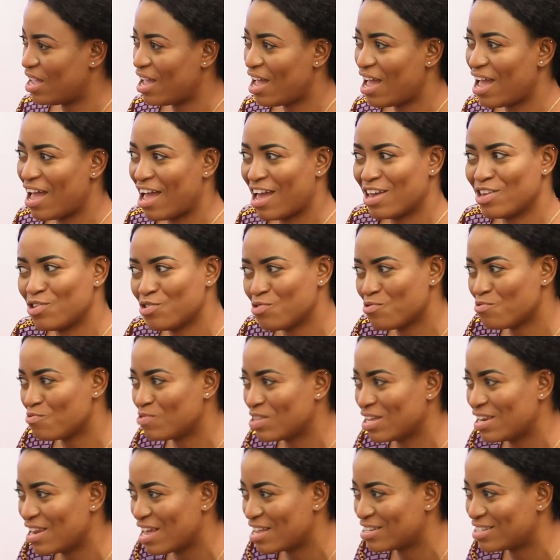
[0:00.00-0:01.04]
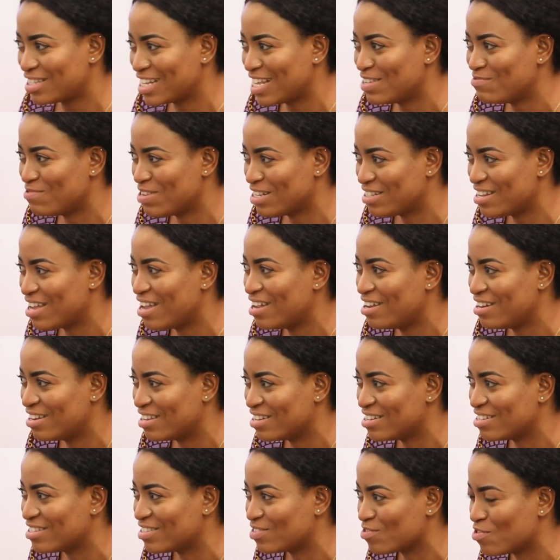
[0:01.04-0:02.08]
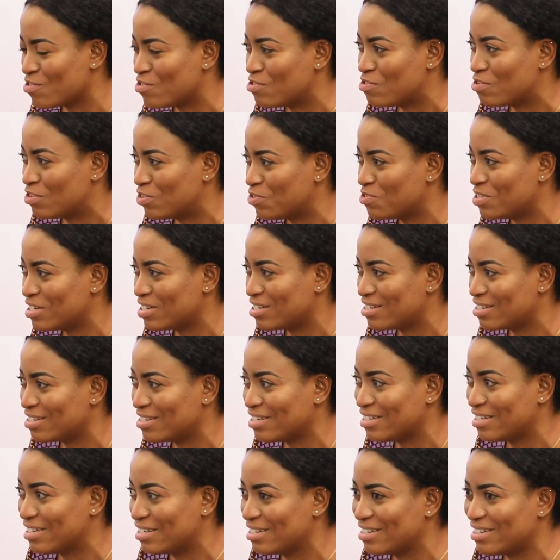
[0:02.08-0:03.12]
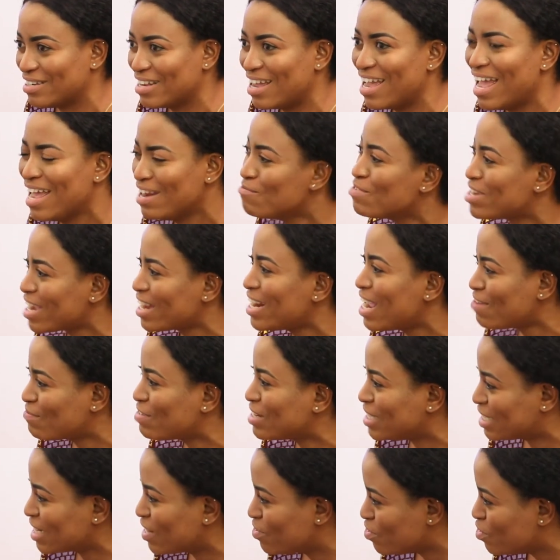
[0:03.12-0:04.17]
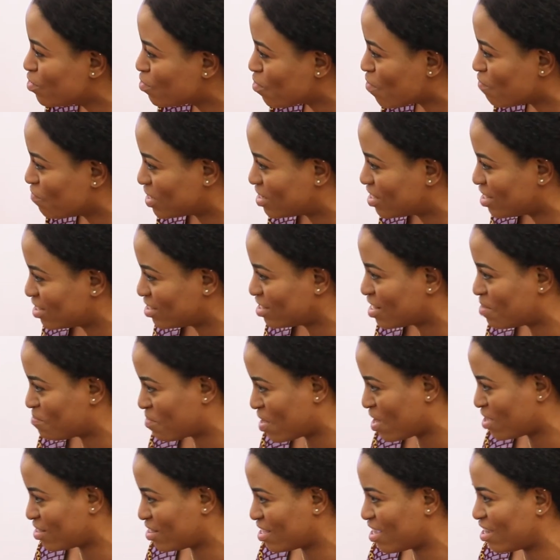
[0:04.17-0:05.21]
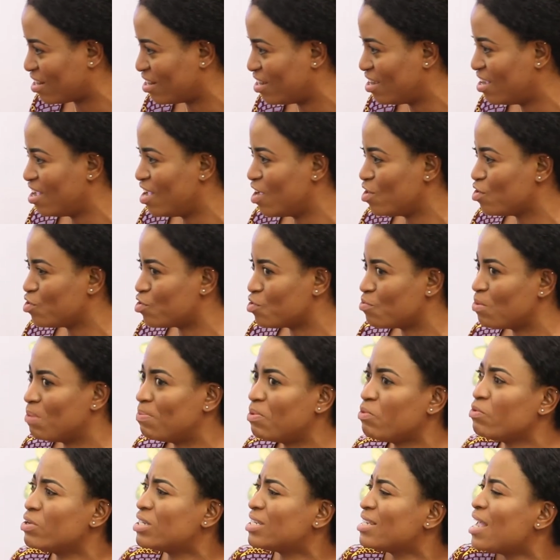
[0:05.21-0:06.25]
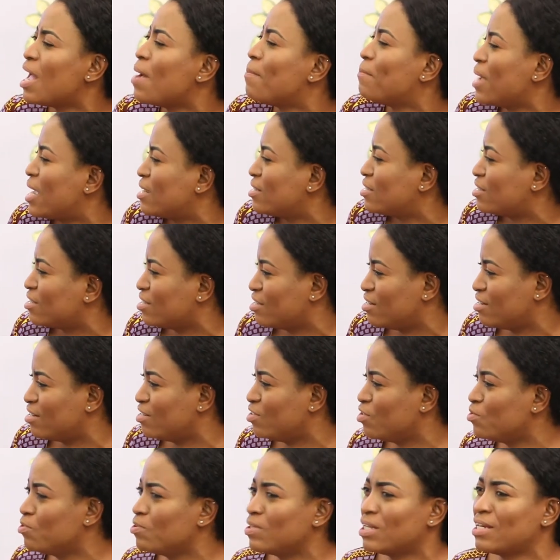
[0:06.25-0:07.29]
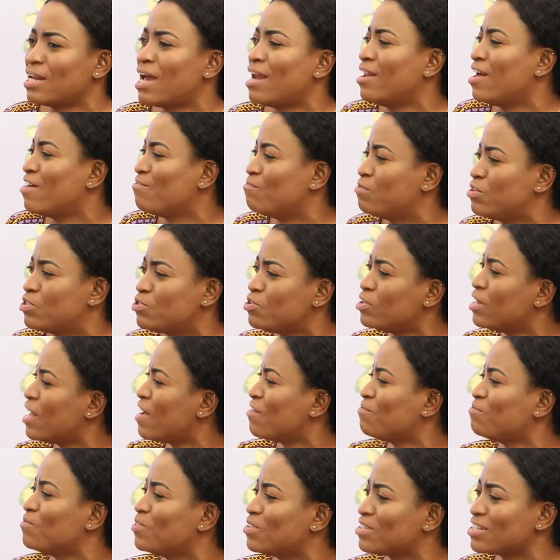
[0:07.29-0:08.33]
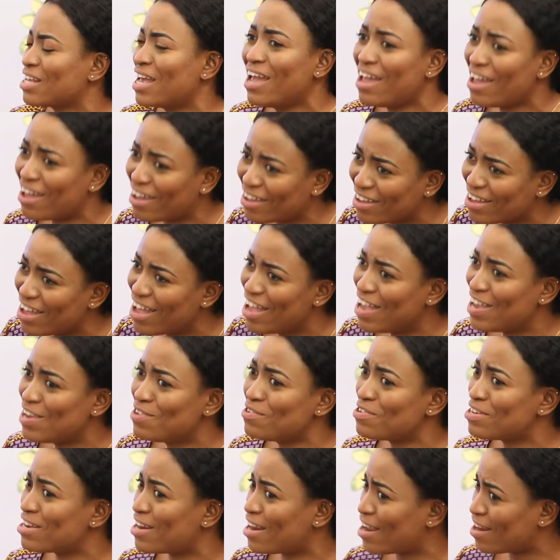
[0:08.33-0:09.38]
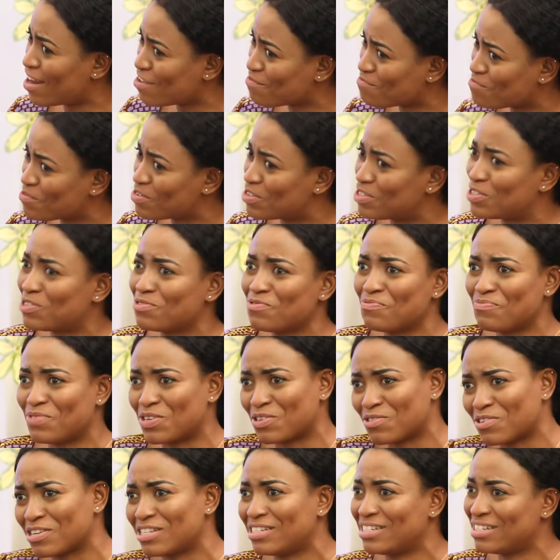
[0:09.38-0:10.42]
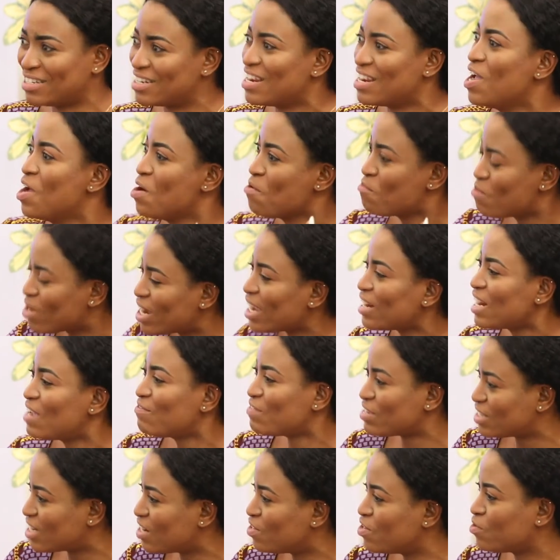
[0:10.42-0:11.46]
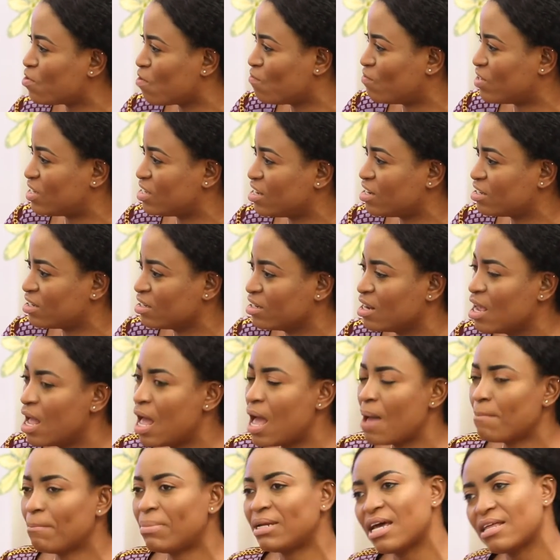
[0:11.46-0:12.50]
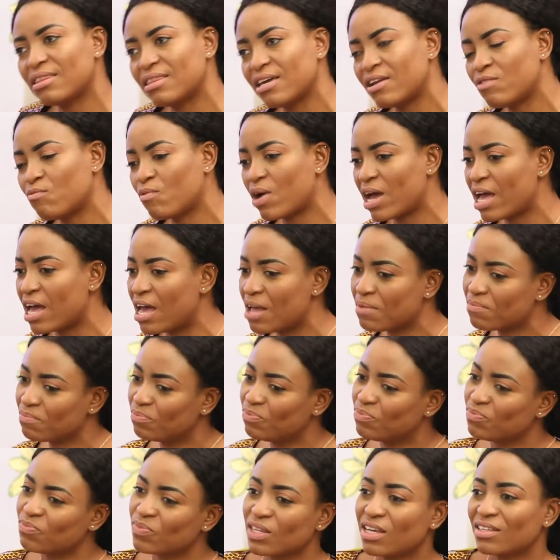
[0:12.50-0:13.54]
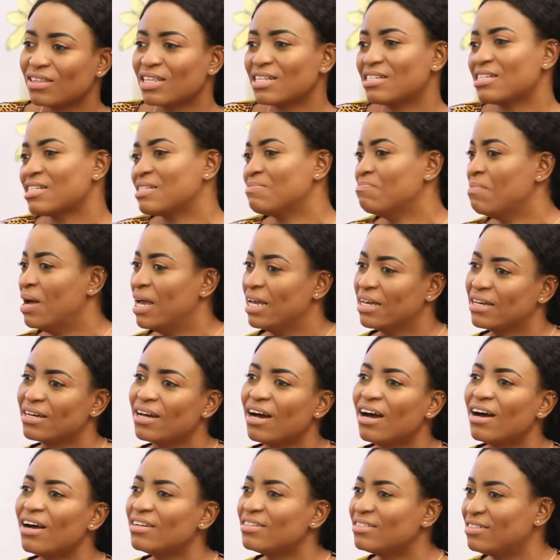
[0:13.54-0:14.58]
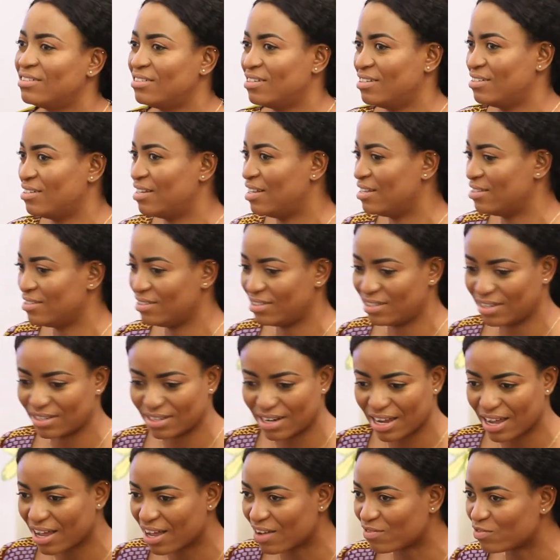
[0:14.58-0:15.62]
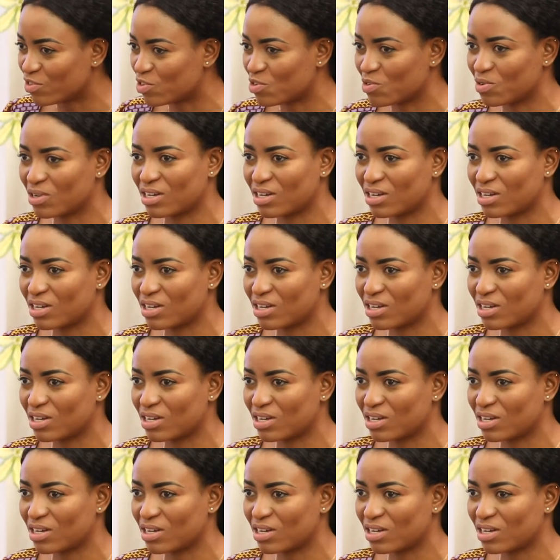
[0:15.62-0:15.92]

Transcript: last time you were saying this on your show, and we can have a genuine conversation about that. Maybe we share a passion. You know that I love books. You love books. Hey, you know that I love books too, because we can have a genuine conversation. But nothing where this is my card. Can I have your